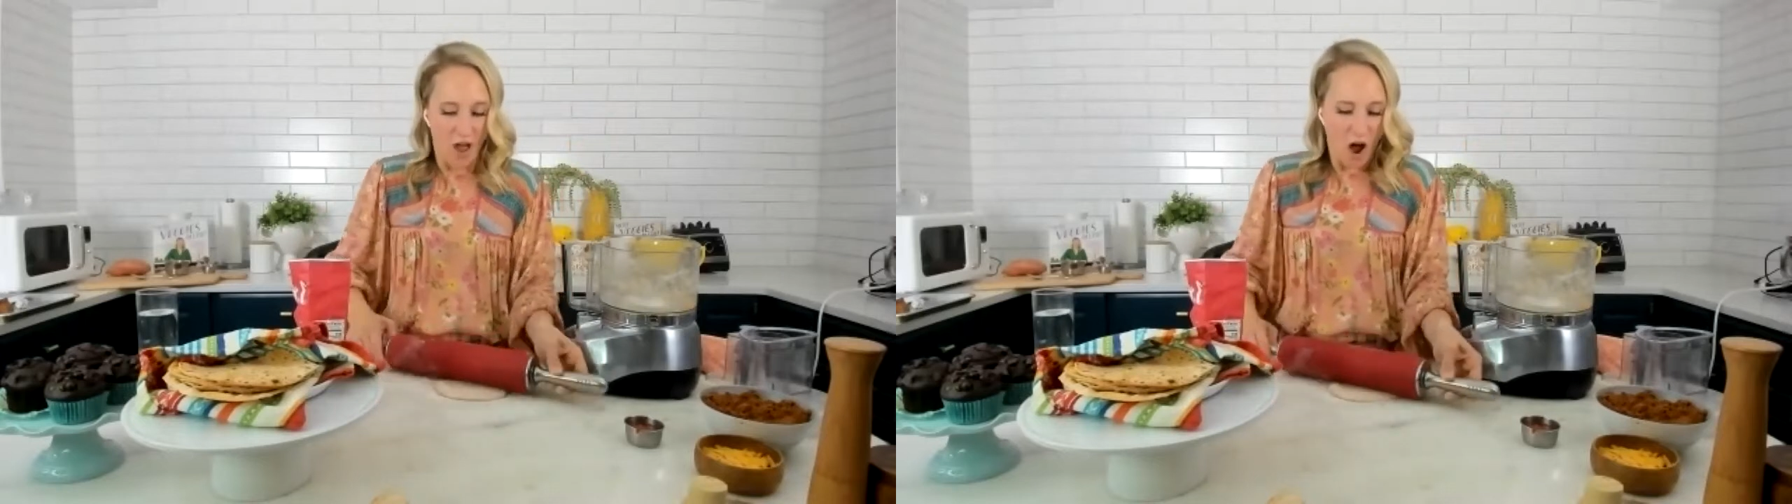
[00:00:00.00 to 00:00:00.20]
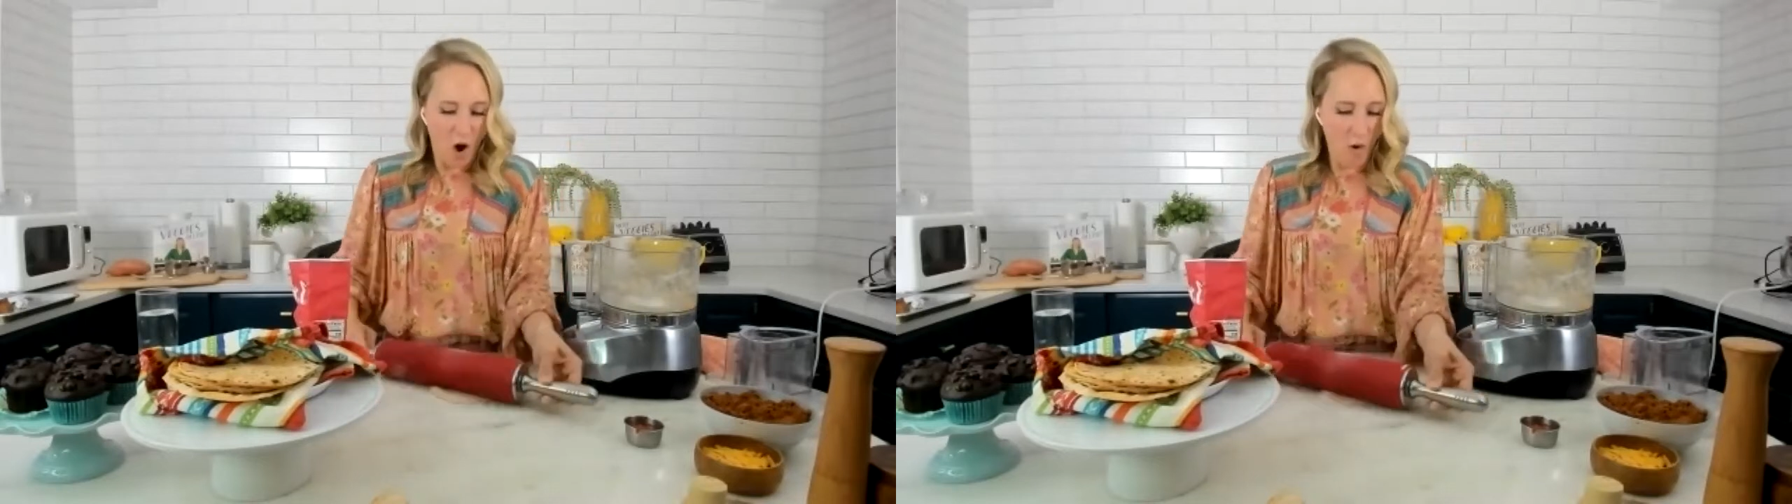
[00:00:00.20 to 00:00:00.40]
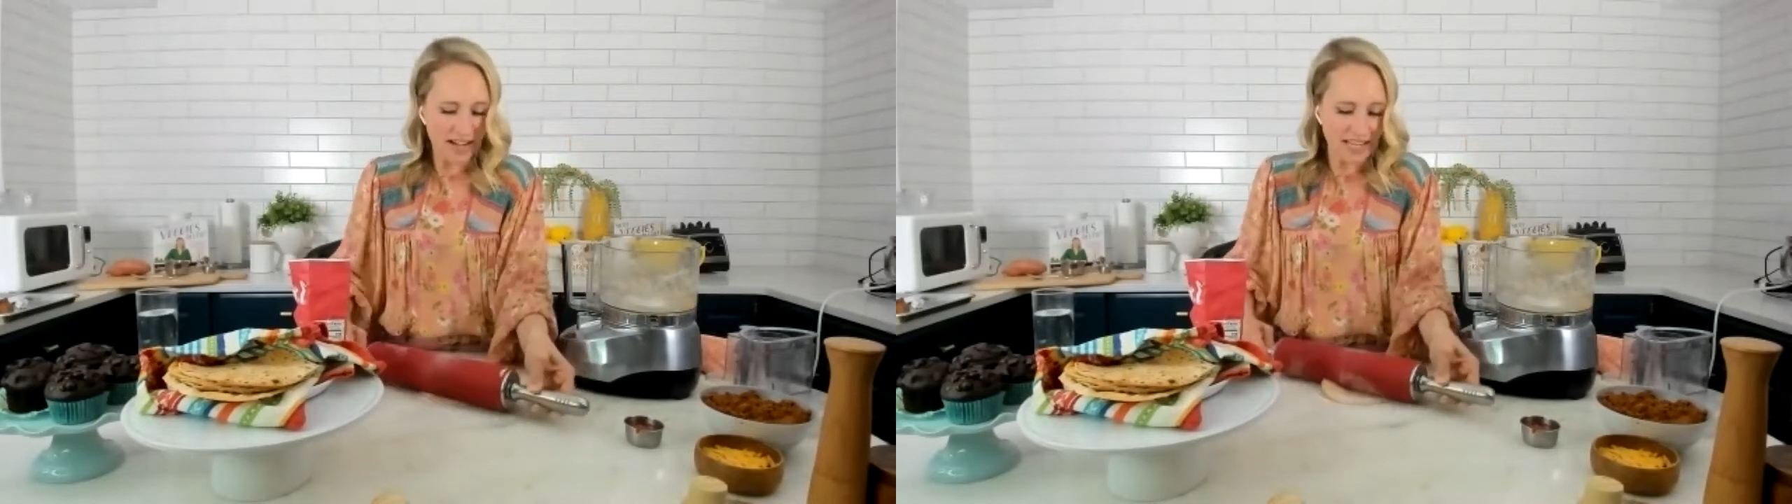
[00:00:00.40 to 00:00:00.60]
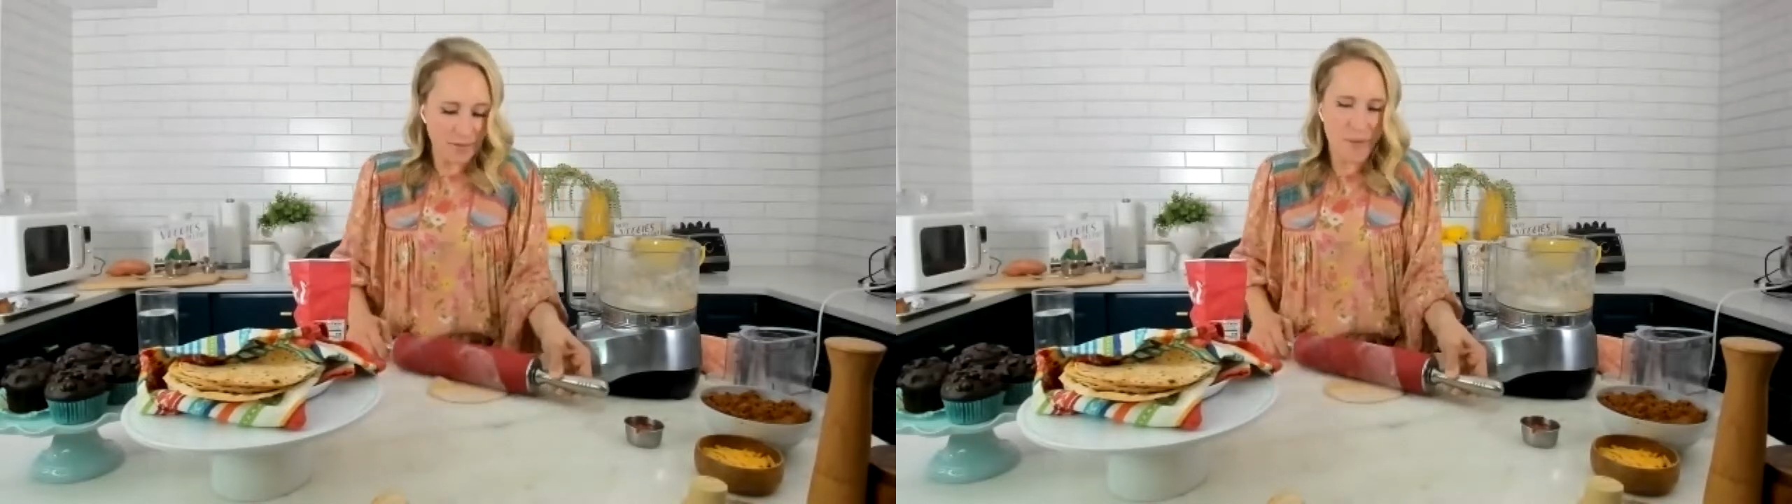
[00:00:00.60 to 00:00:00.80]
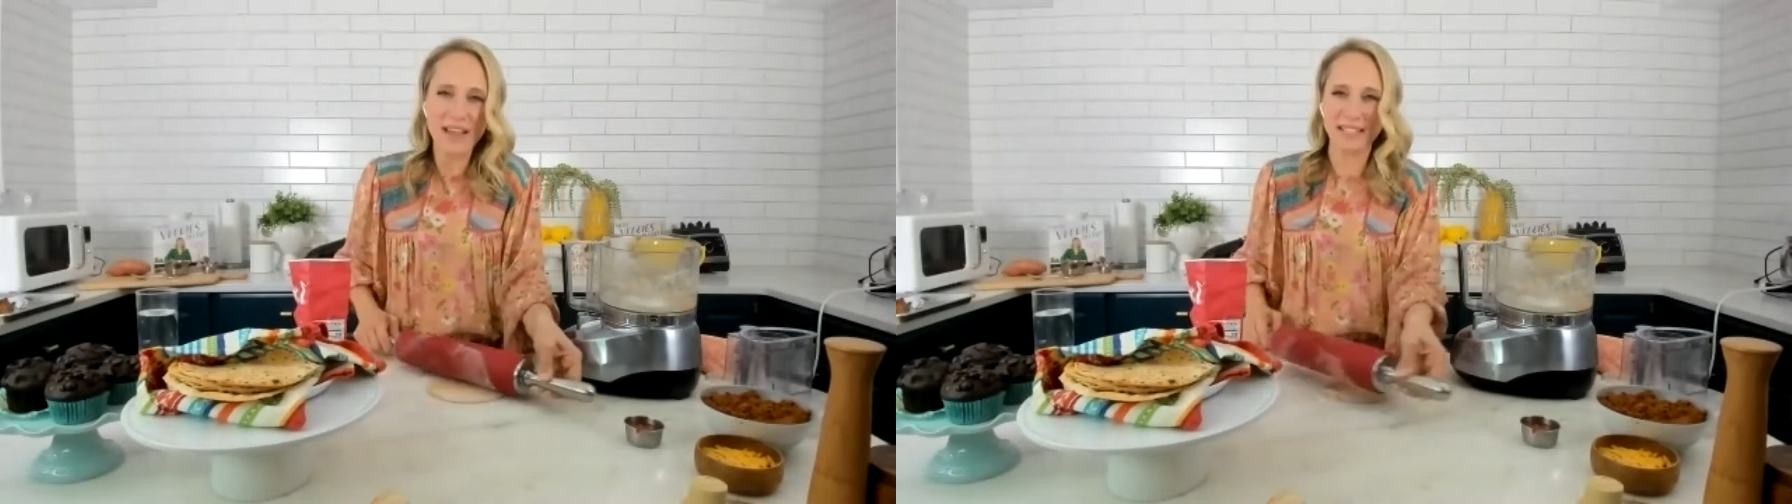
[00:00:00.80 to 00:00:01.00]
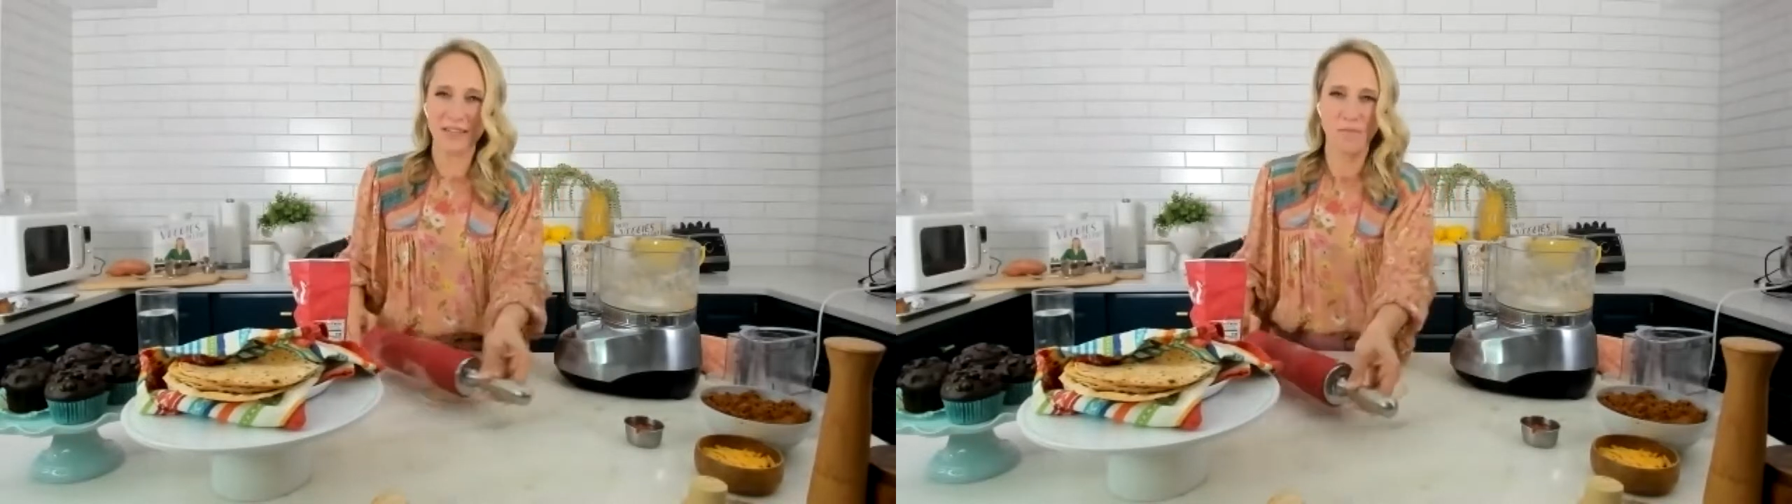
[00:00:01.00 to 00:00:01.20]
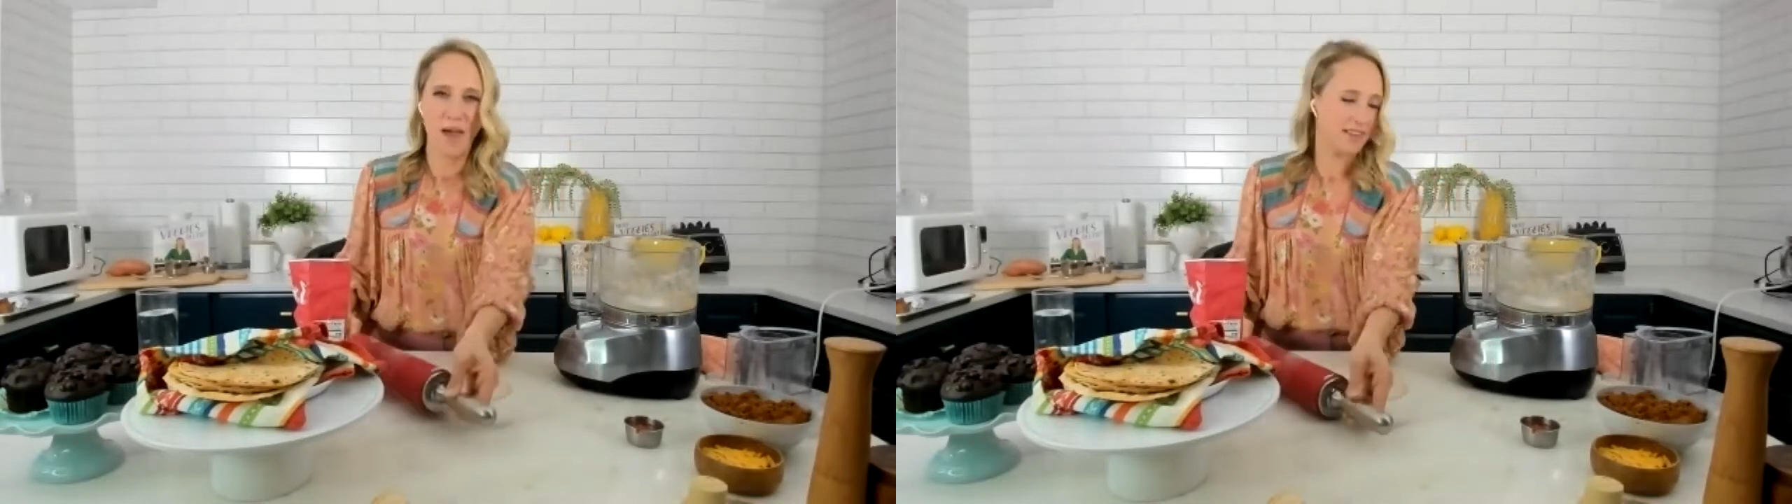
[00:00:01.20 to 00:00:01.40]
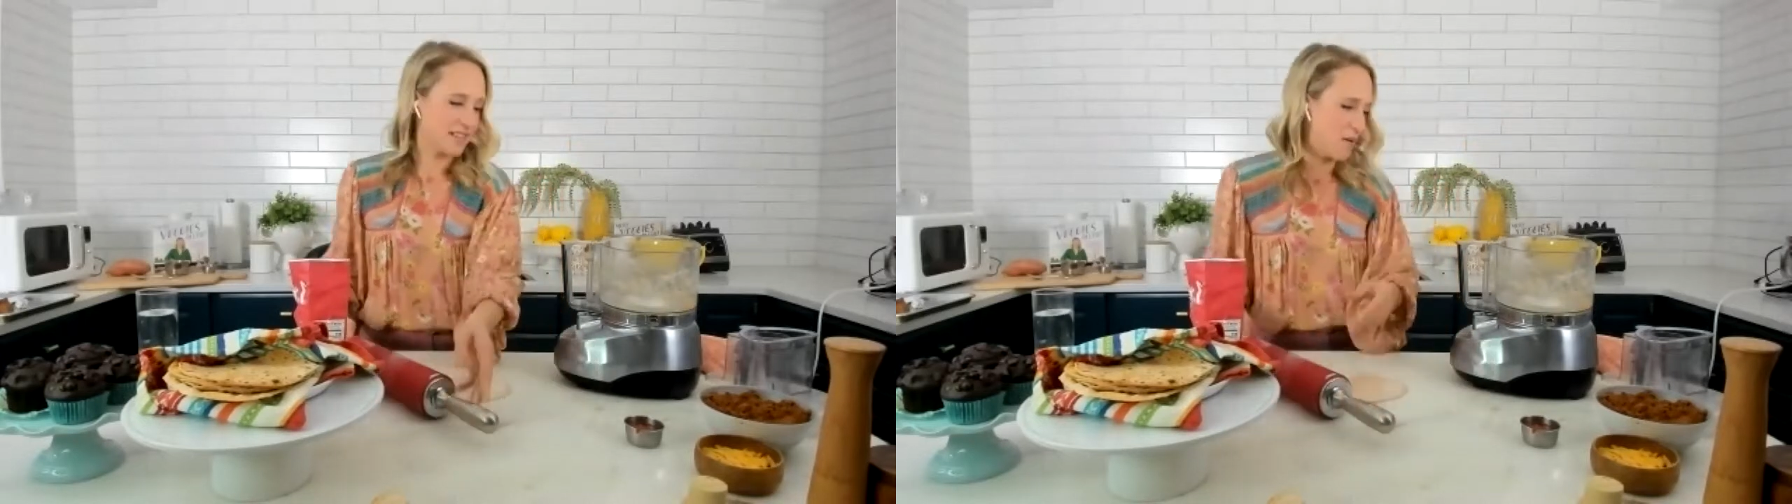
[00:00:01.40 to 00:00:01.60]
oh, I need the best of the
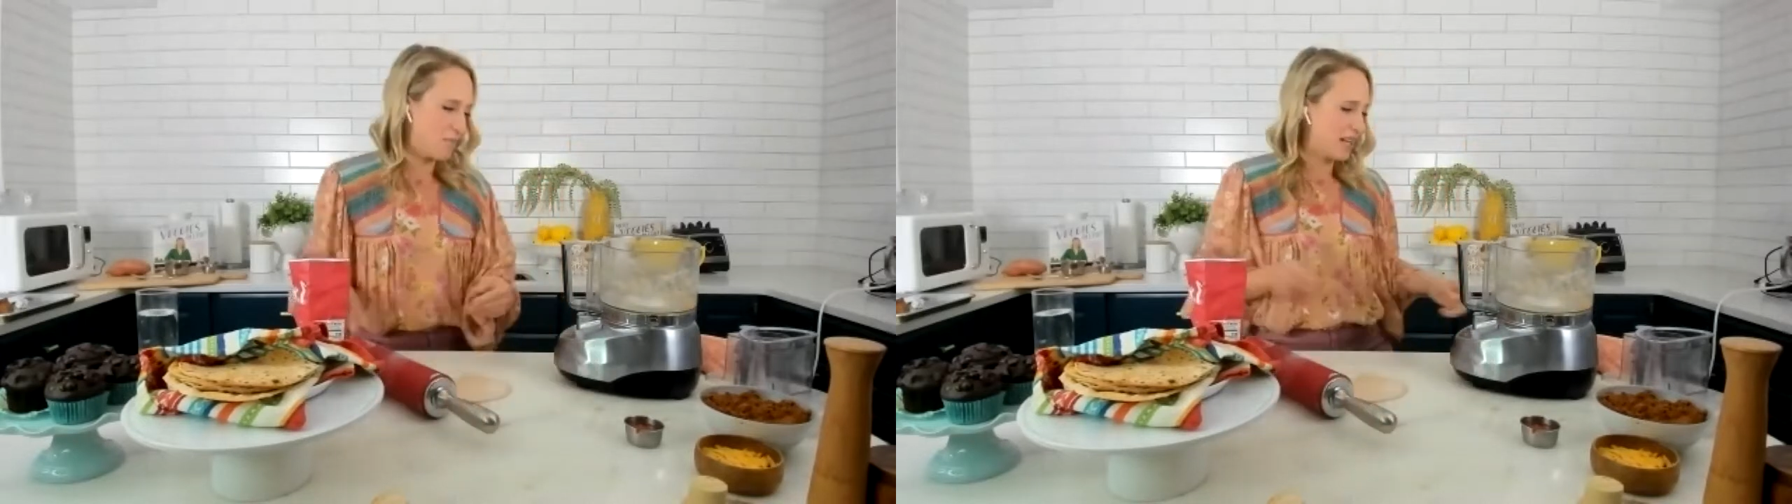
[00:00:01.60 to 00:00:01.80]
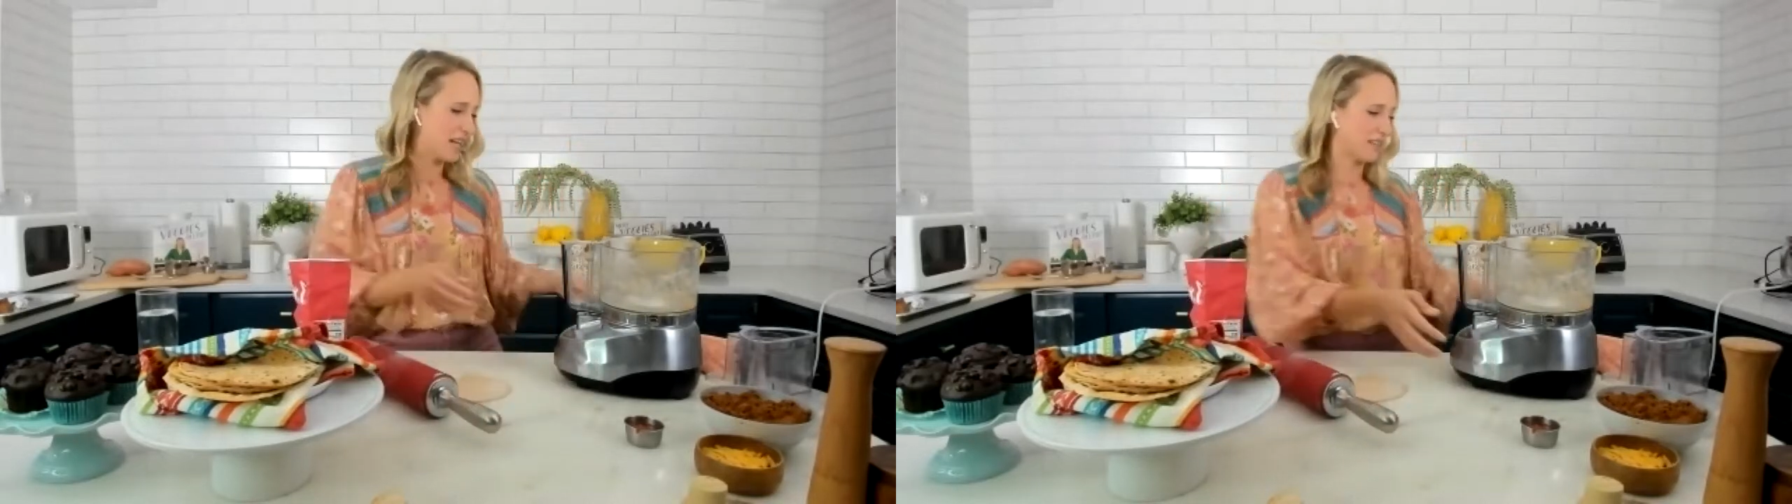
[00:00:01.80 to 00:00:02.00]
best. So I'm gonna get